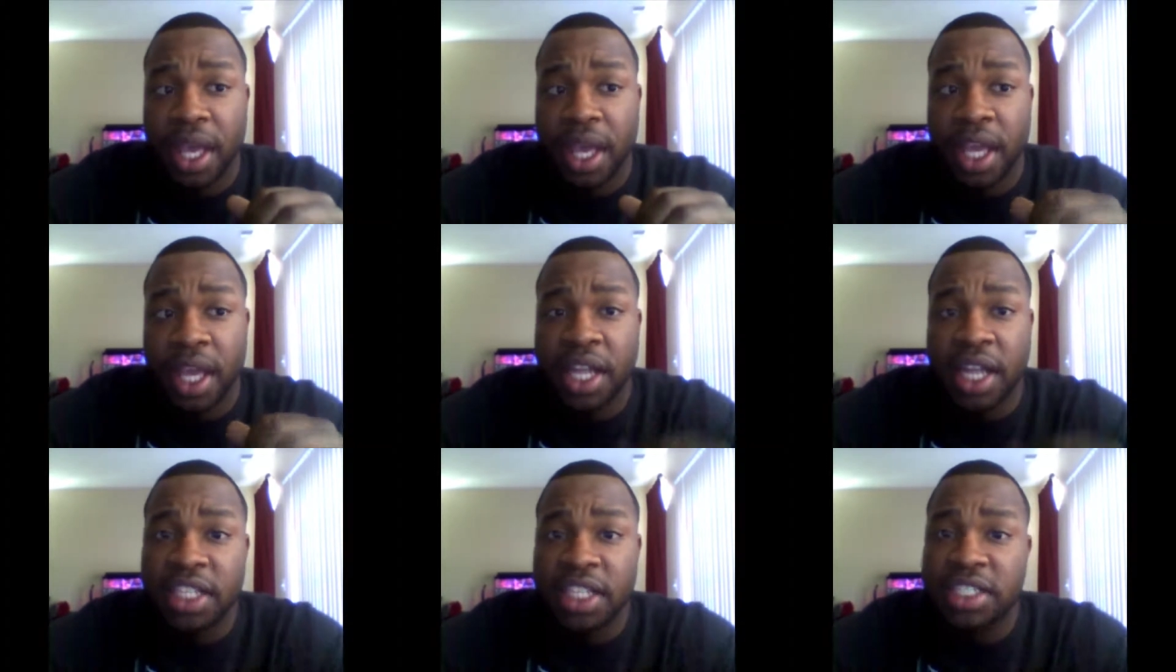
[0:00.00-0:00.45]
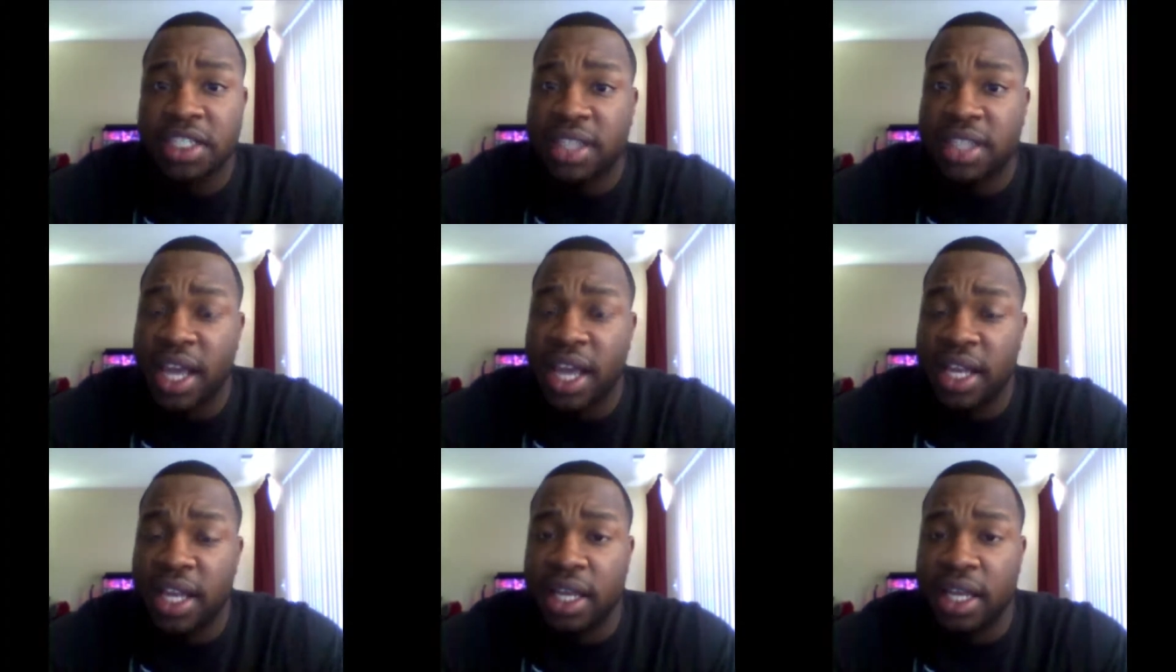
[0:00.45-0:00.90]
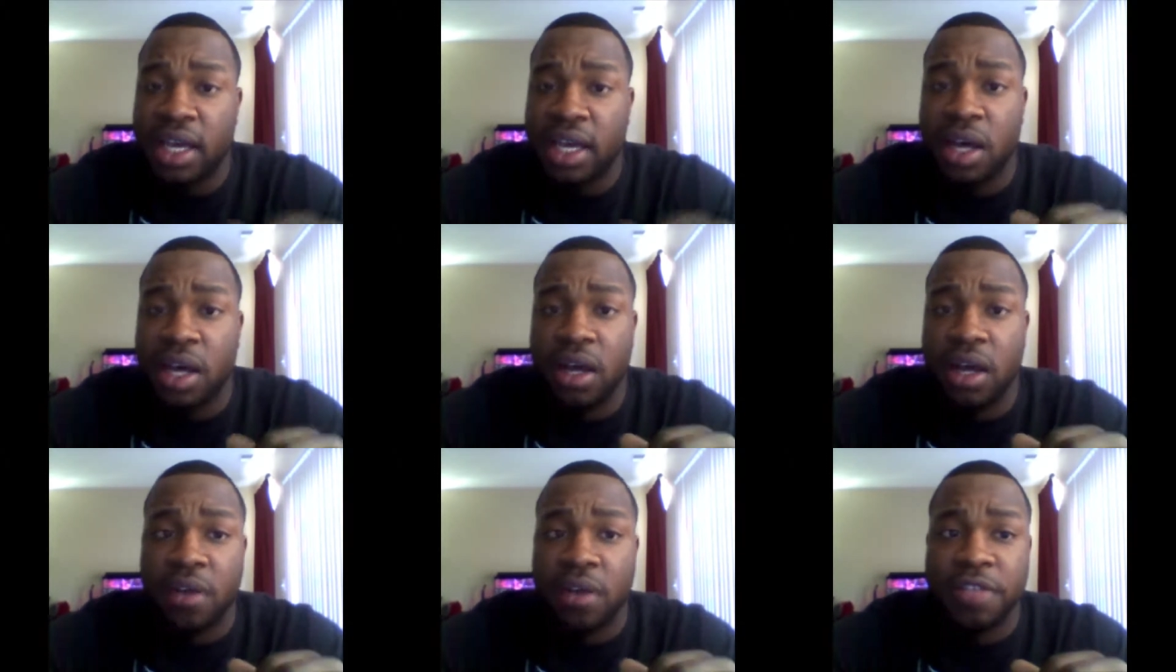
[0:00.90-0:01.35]
an understanding
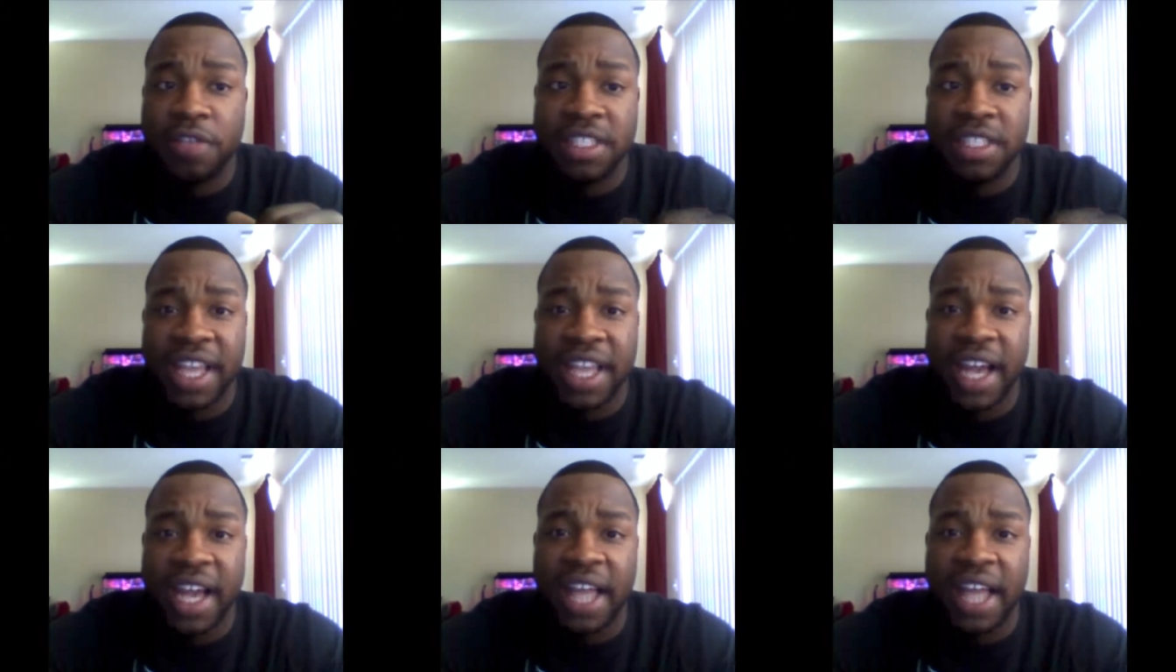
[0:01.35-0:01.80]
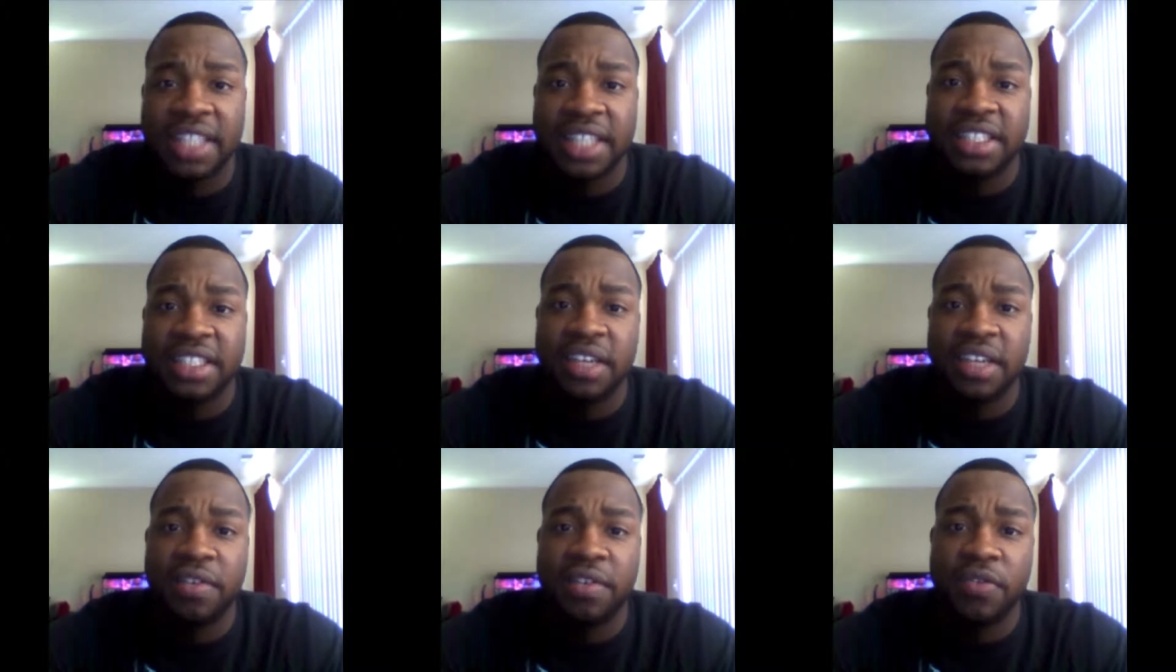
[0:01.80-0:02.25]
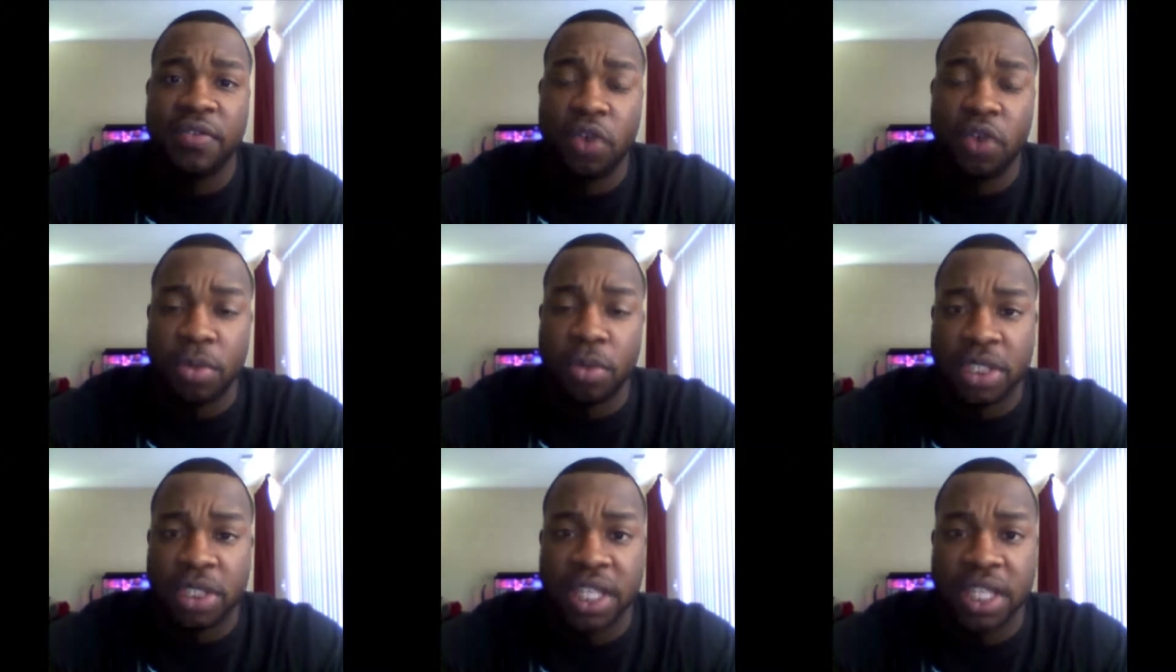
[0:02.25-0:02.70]
of the psychology of a
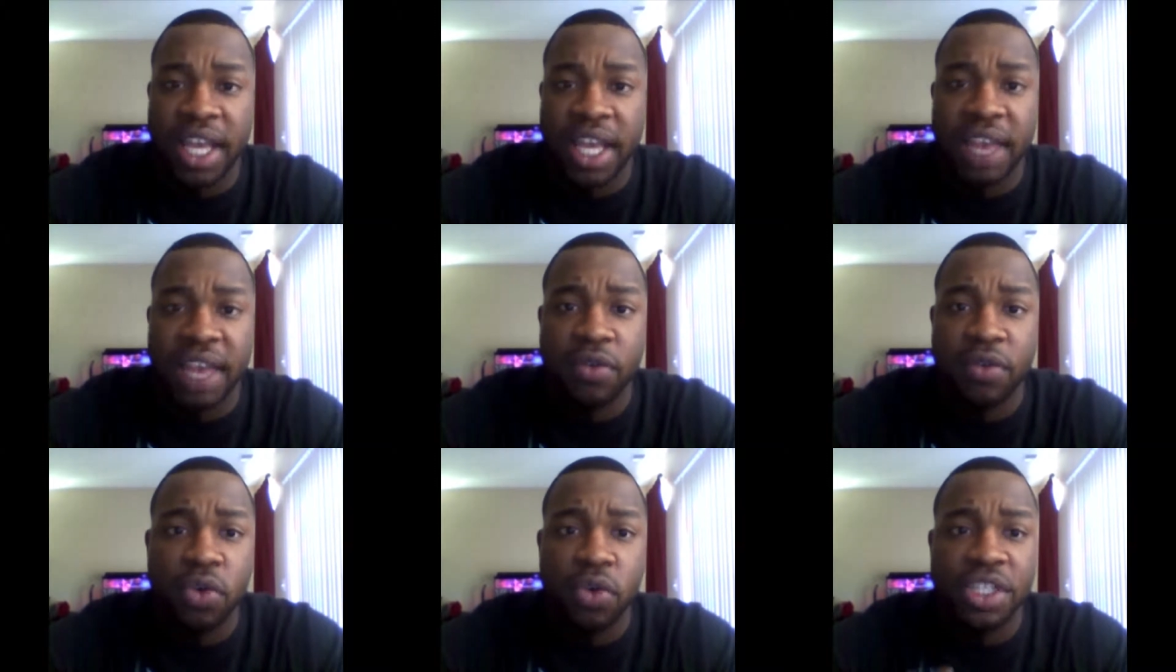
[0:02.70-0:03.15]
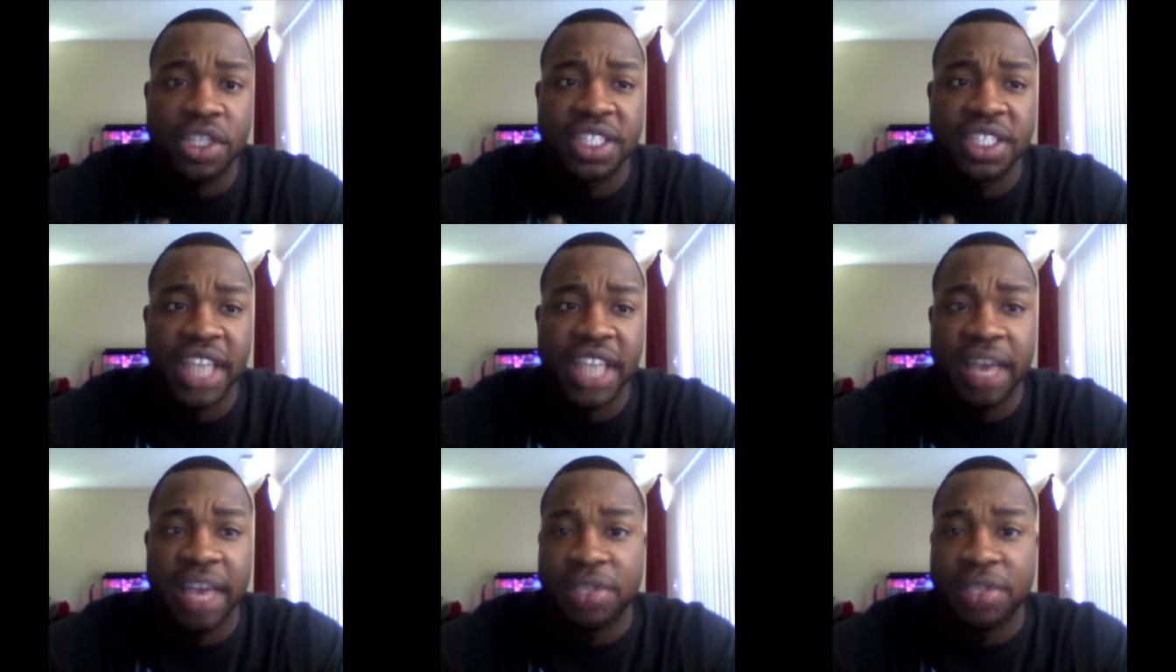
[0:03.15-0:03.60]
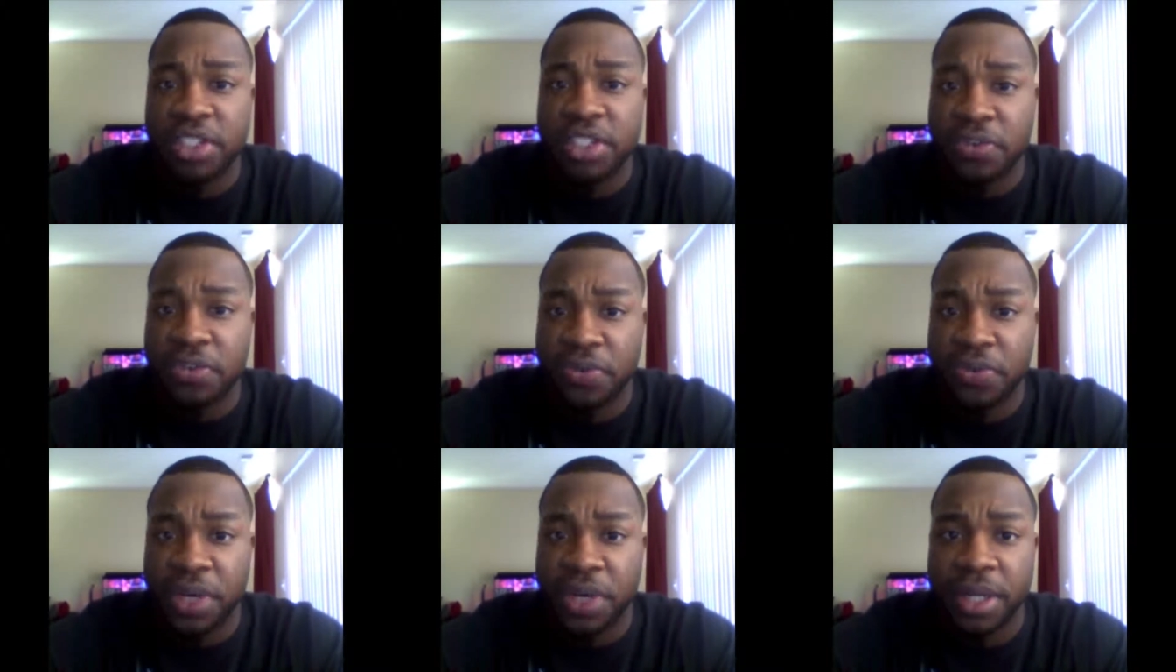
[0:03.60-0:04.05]
former slave who escapes
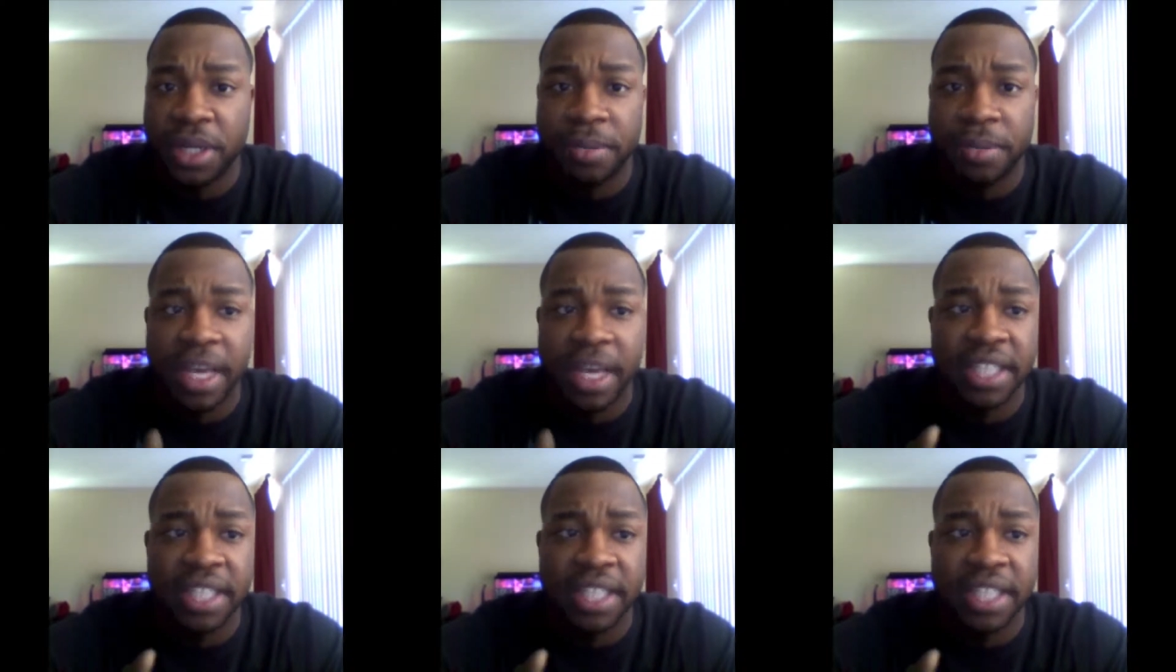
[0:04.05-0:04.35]
to freedom